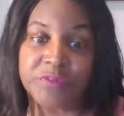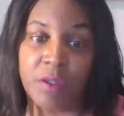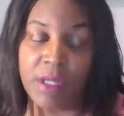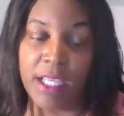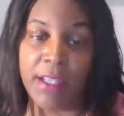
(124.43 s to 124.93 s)

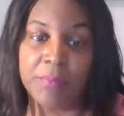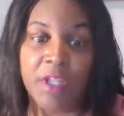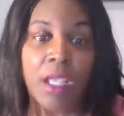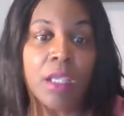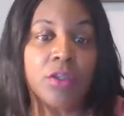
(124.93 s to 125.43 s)

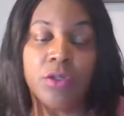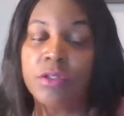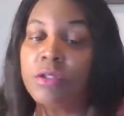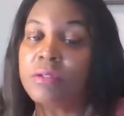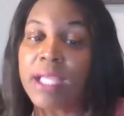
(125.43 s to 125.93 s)
Okay. You
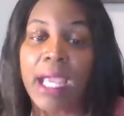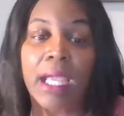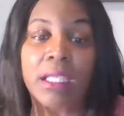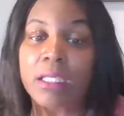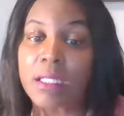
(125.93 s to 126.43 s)
do
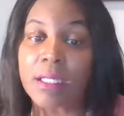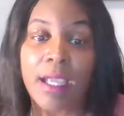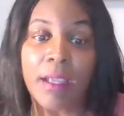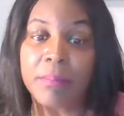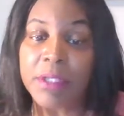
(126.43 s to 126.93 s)
not get a
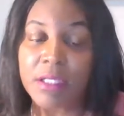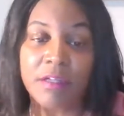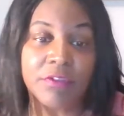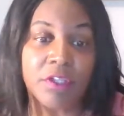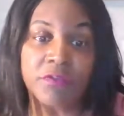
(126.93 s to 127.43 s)
copy
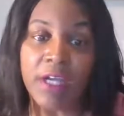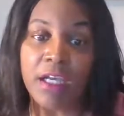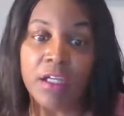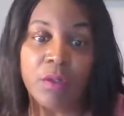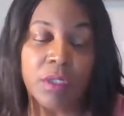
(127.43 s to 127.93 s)
of your
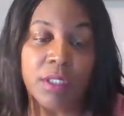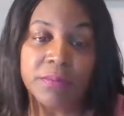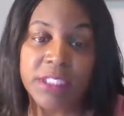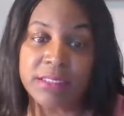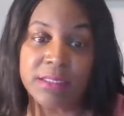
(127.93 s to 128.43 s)
follow
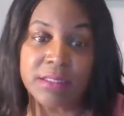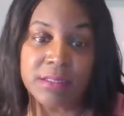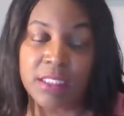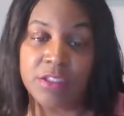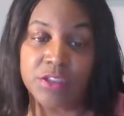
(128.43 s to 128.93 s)
up testing
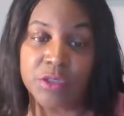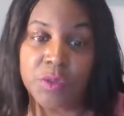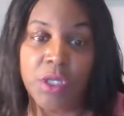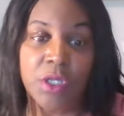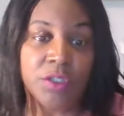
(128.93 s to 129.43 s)

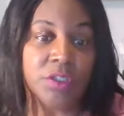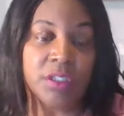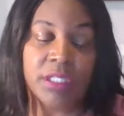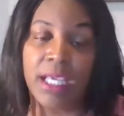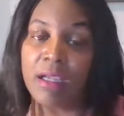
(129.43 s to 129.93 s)
schedule. You
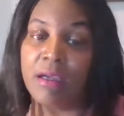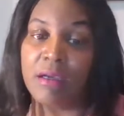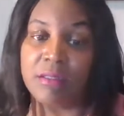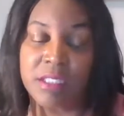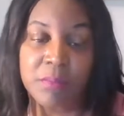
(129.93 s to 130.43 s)
do not
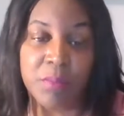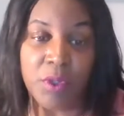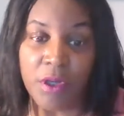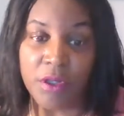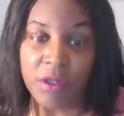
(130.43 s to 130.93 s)
call the
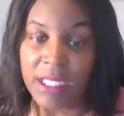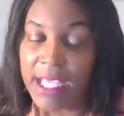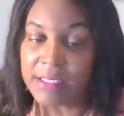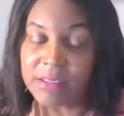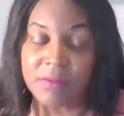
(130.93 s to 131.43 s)
employer and
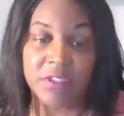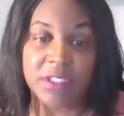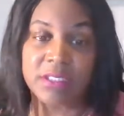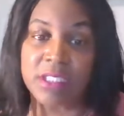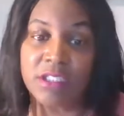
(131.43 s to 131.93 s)
ask them for
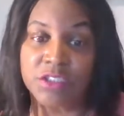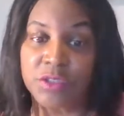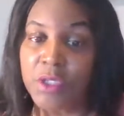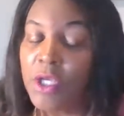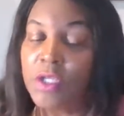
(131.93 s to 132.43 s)
the schedule.